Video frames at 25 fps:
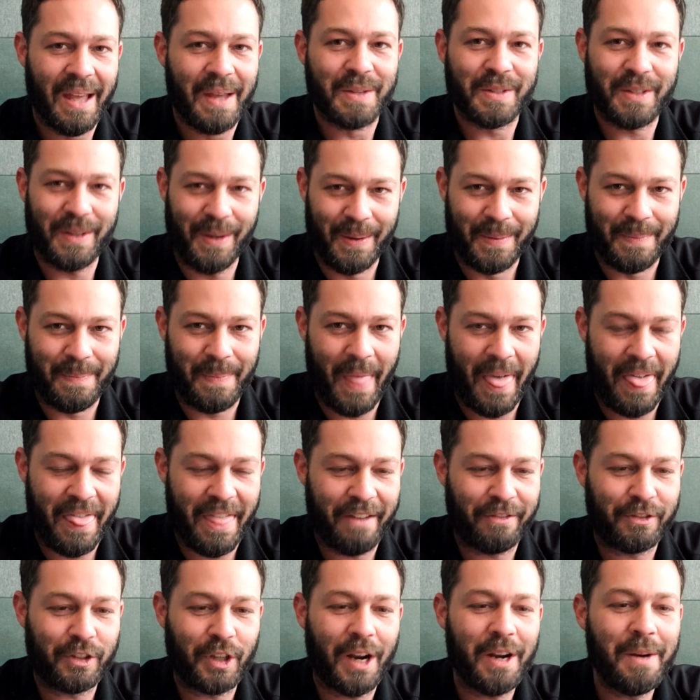So
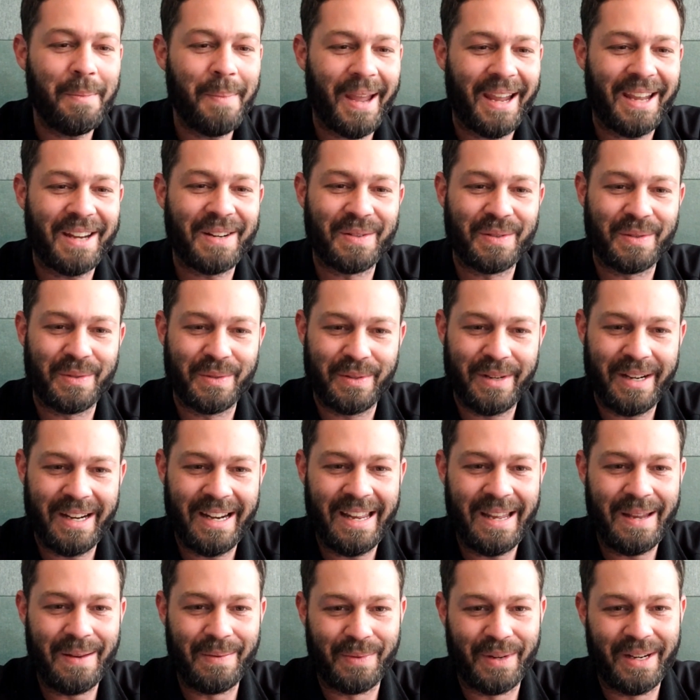they've tried to make it
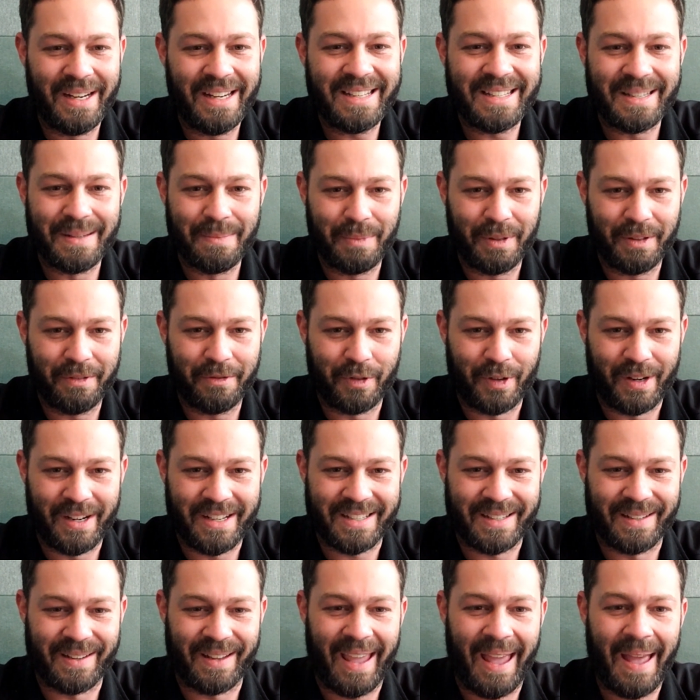really, really simple for
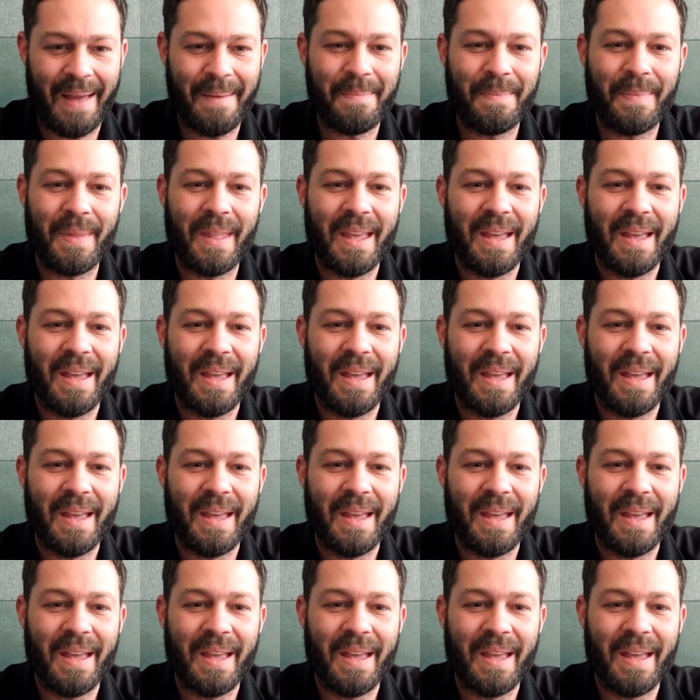us, okay?